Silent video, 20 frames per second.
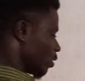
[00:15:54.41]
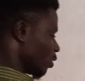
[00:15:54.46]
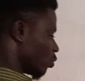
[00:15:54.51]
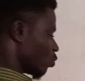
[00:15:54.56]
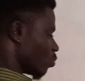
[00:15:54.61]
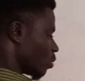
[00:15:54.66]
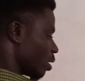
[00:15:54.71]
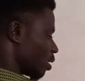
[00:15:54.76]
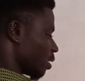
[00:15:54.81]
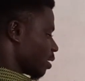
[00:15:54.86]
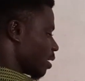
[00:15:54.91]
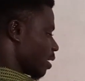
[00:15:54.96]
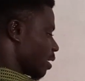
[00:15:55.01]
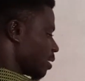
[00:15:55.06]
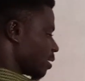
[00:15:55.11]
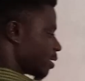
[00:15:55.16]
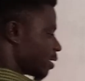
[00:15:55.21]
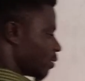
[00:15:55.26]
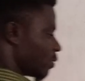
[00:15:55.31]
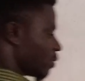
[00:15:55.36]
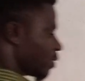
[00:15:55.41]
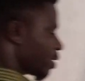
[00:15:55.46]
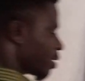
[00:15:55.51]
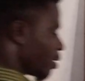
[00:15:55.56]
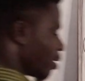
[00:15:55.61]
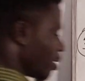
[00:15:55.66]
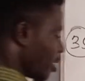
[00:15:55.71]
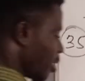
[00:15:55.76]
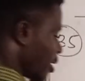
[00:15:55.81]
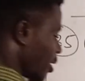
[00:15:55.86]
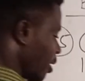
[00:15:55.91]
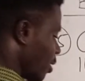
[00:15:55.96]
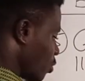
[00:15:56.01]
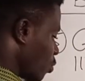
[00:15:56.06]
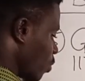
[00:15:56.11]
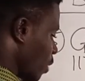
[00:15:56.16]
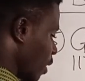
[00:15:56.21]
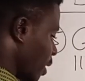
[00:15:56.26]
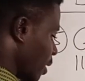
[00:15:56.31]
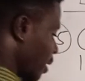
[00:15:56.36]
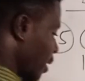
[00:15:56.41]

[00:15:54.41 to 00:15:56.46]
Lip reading: this one cancels, this one